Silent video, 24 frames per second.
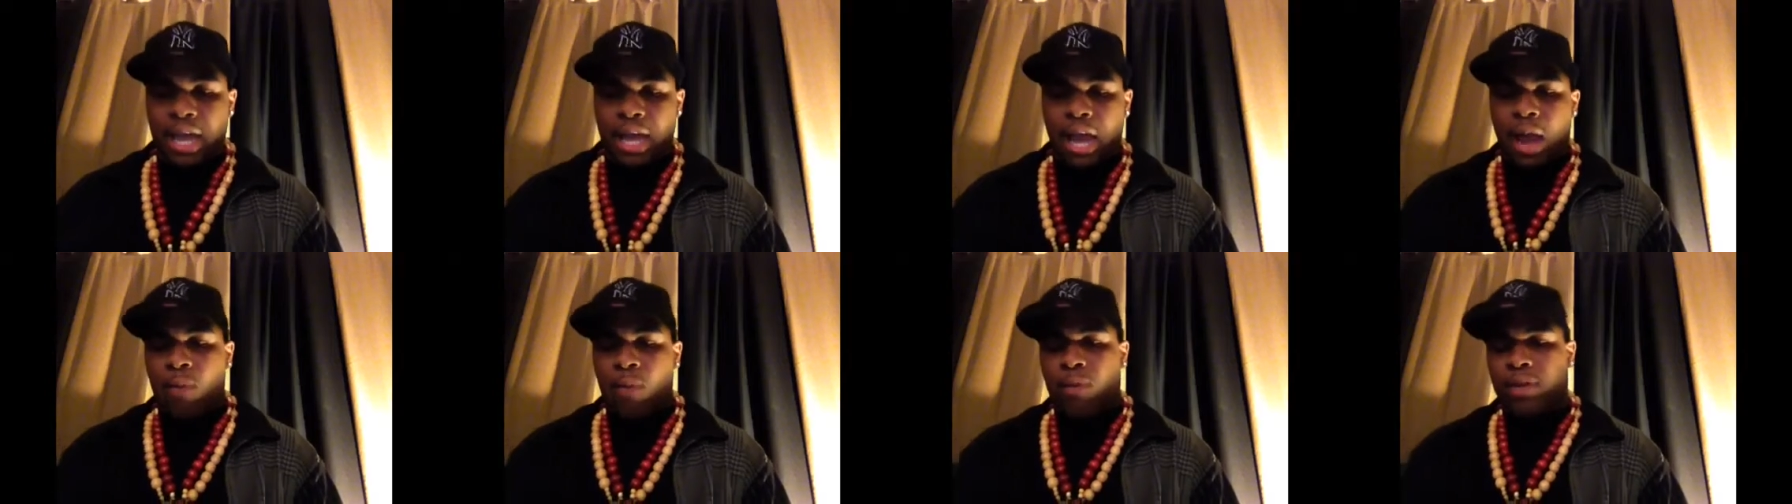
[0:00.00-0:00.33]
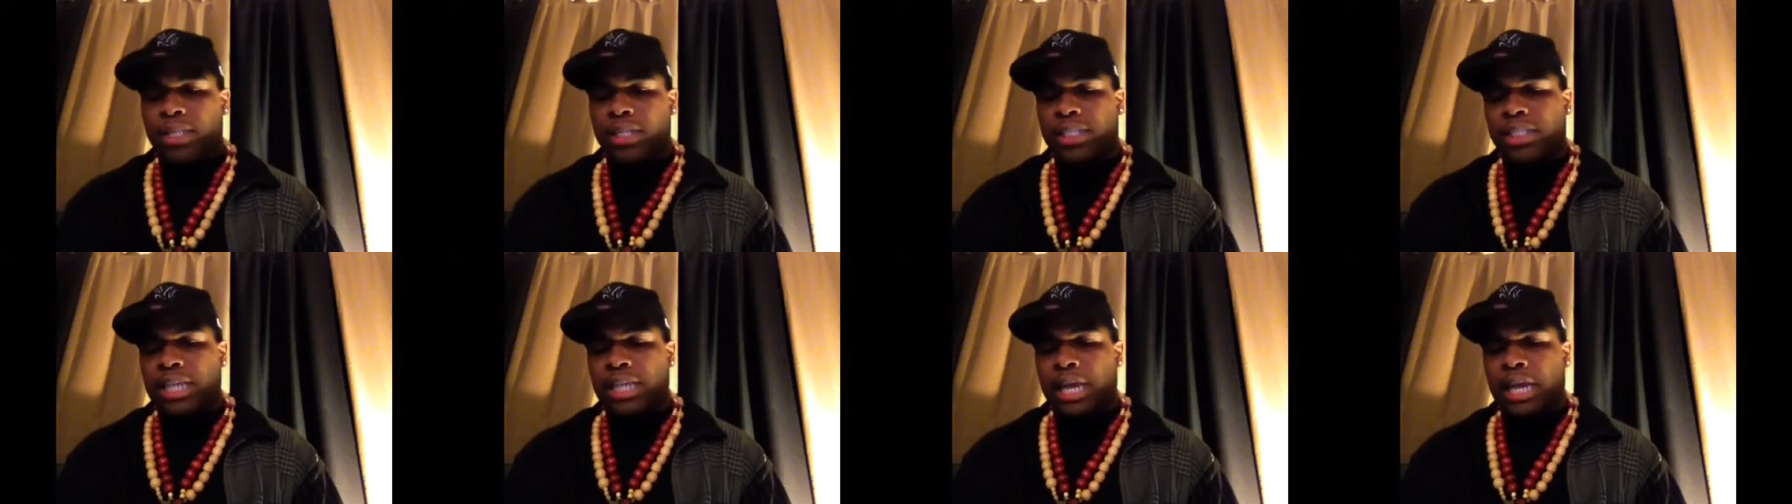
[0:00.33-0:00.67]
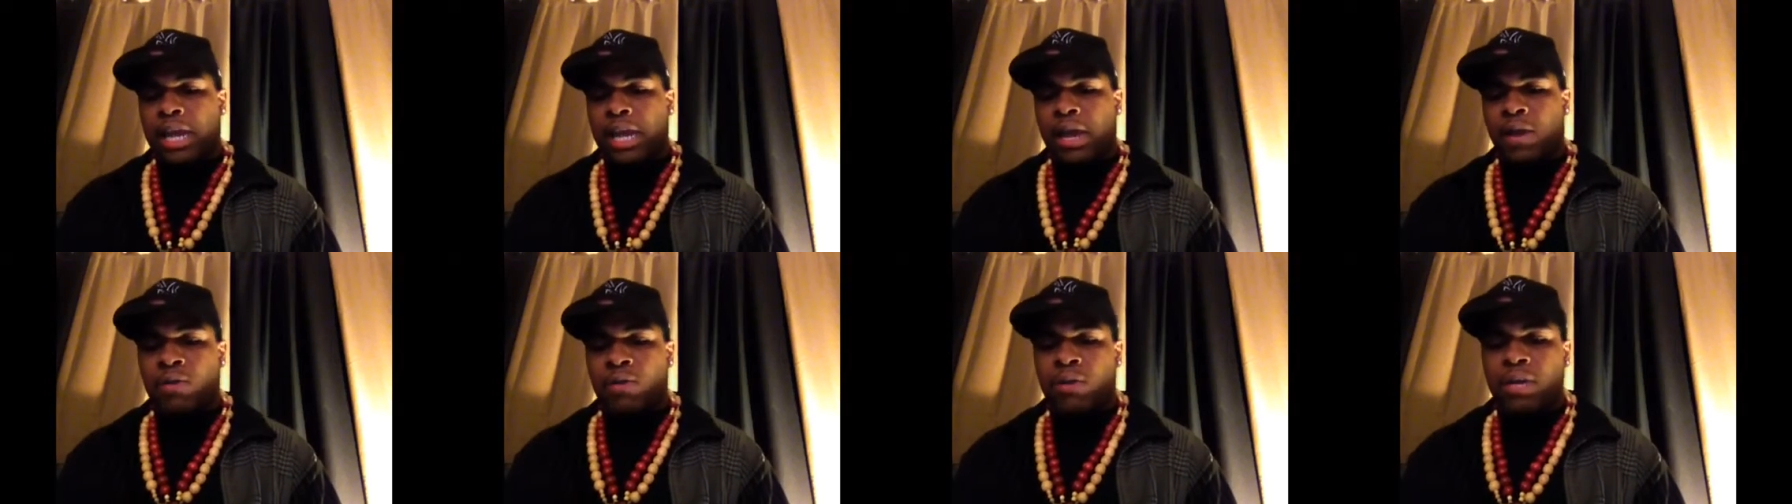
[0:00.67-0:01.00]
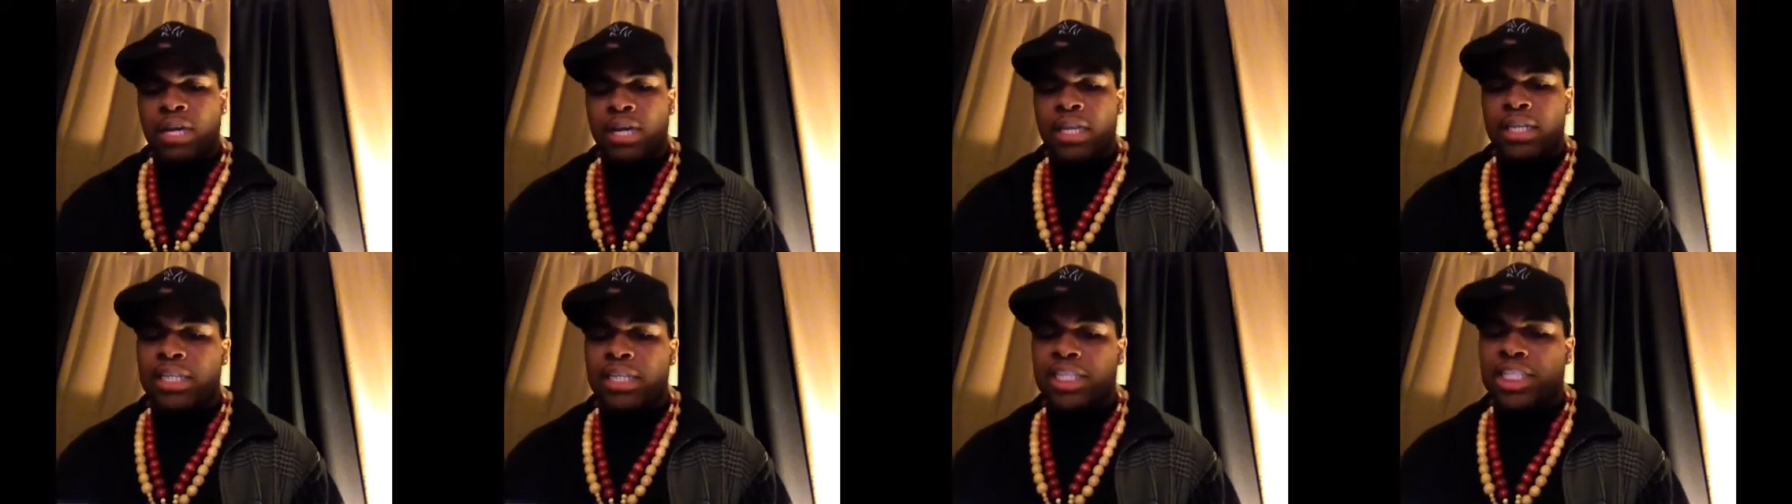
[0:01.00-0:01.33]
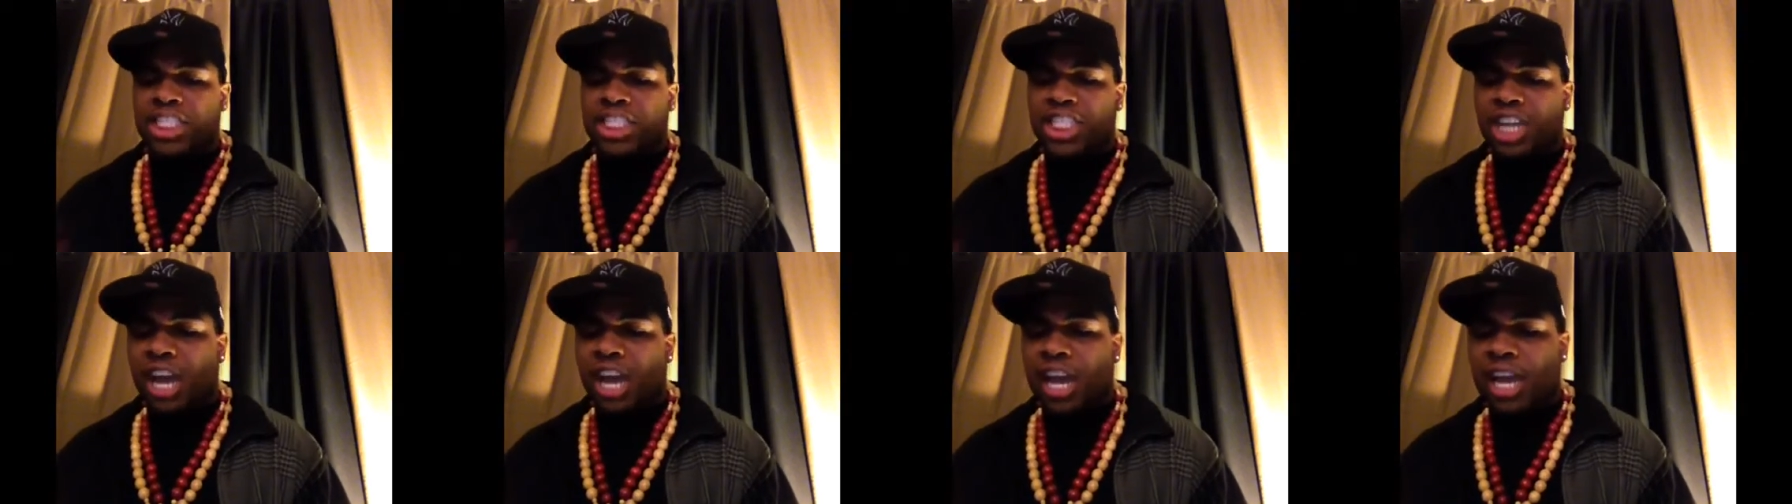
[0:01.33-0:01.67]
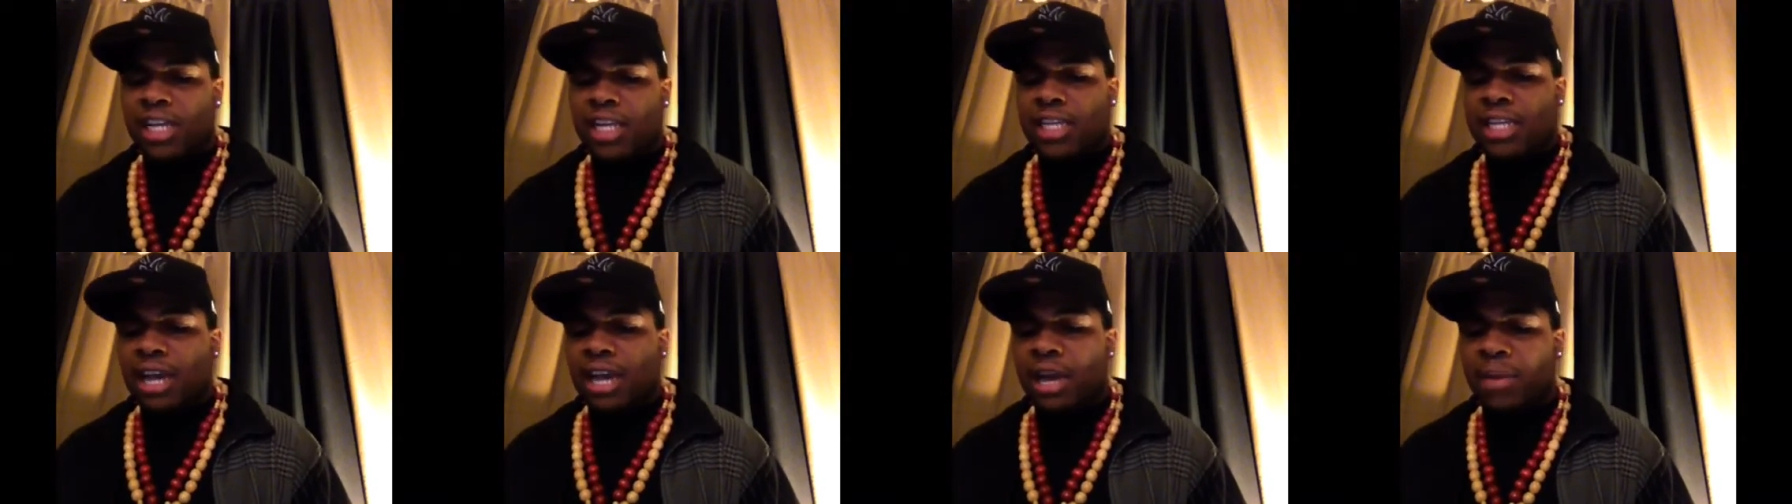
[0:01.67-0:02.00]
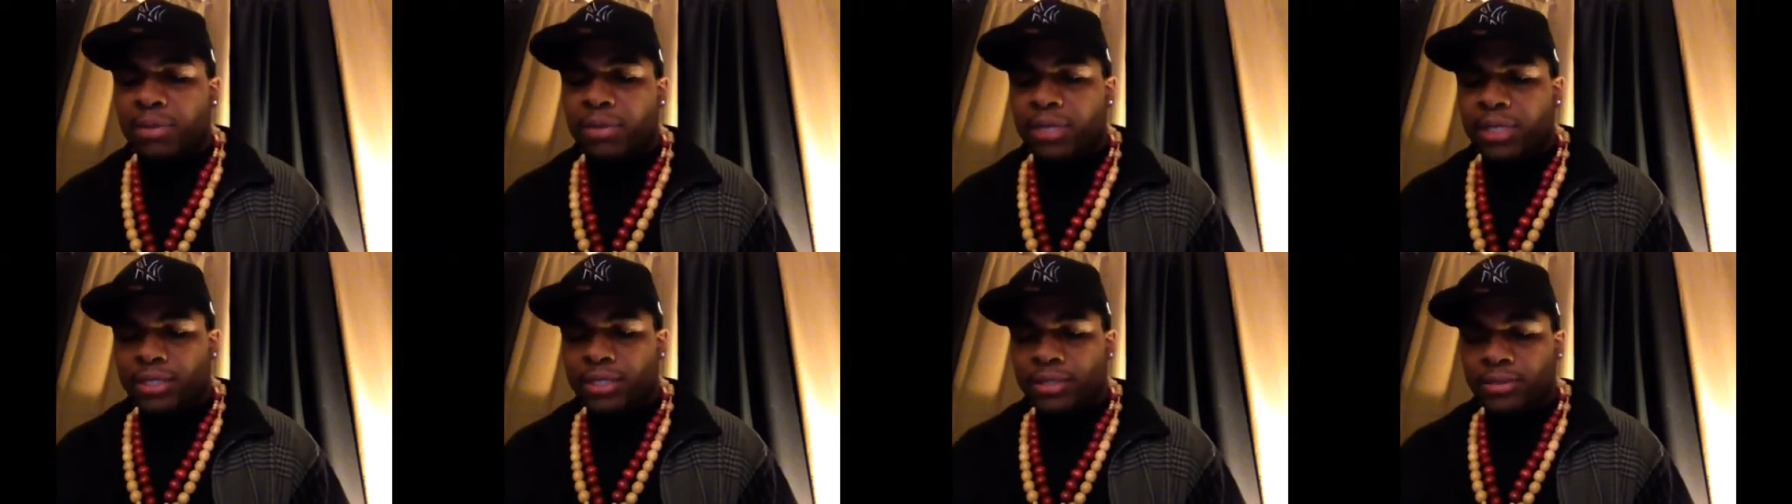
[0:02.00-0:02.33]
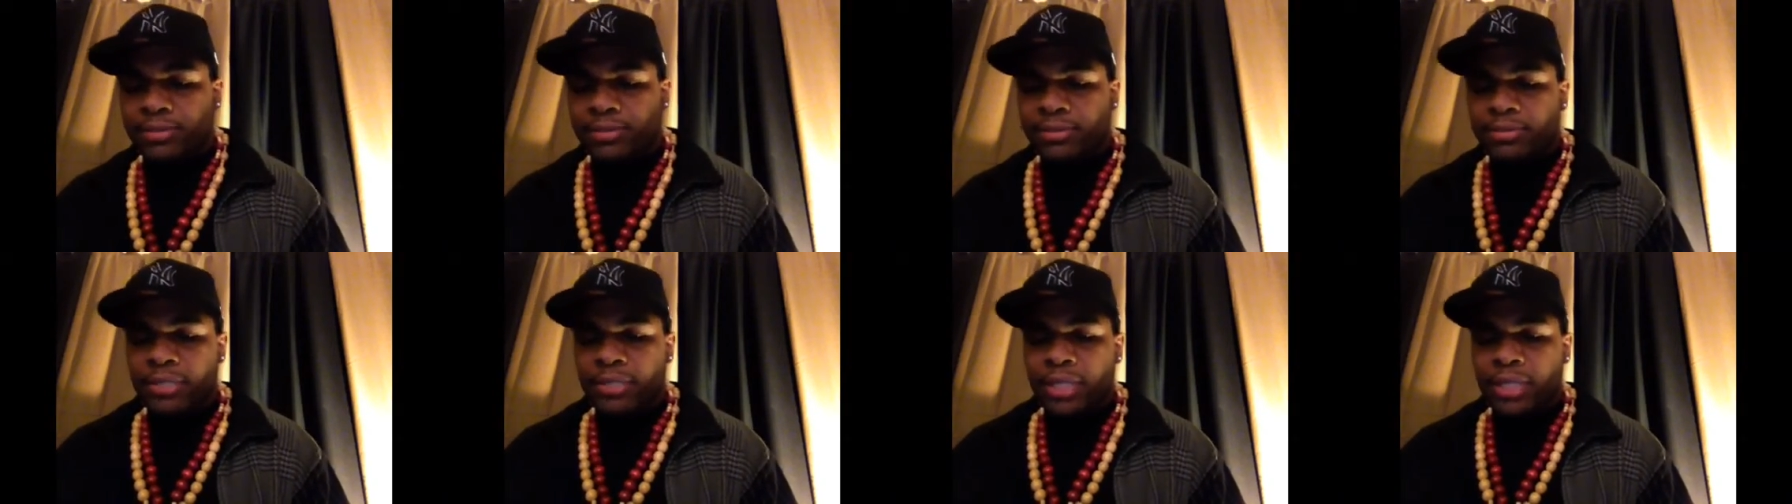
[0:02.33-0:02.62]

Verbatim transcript: I wanna shout out Deshawn Dublin.